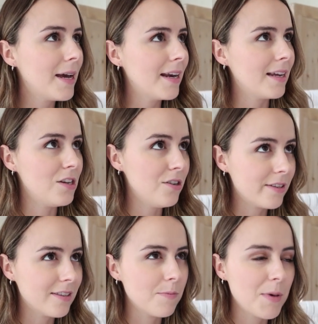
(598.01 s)
in and
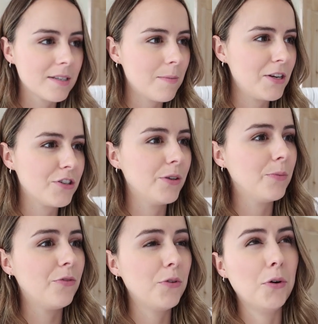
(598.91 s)
use as the master
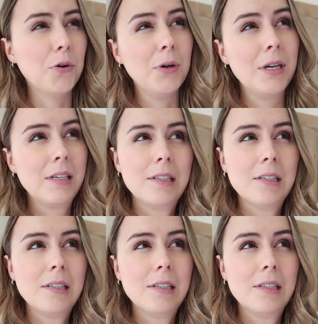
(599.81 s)
bedroom for